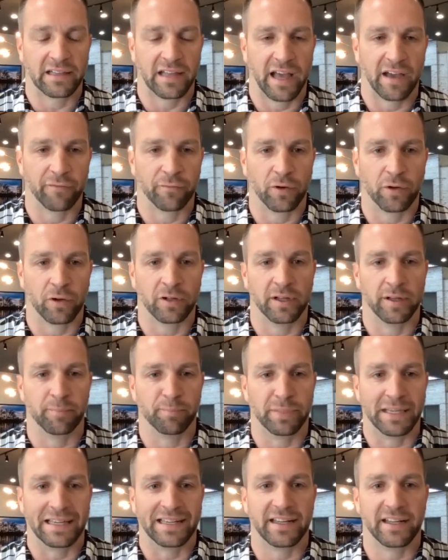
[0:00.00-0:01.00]
level and
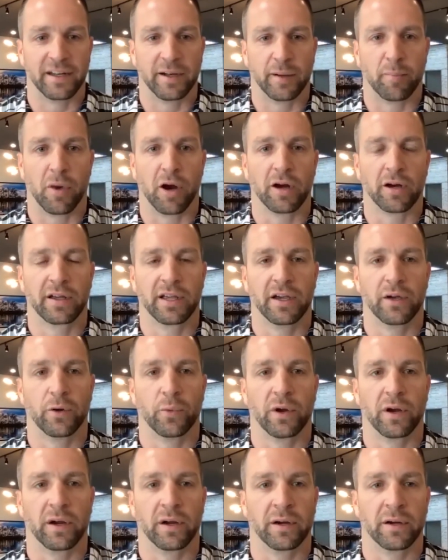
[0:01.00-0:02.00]
being in a market
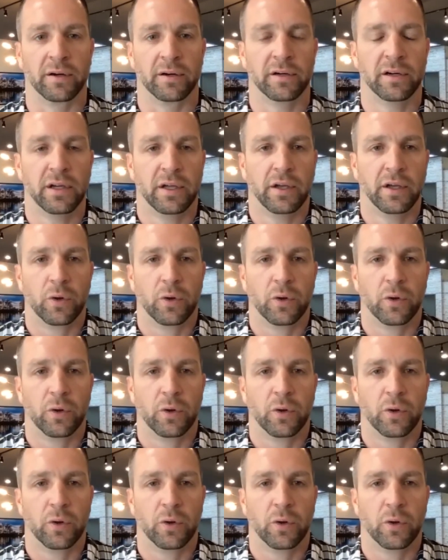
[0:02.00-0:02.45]
where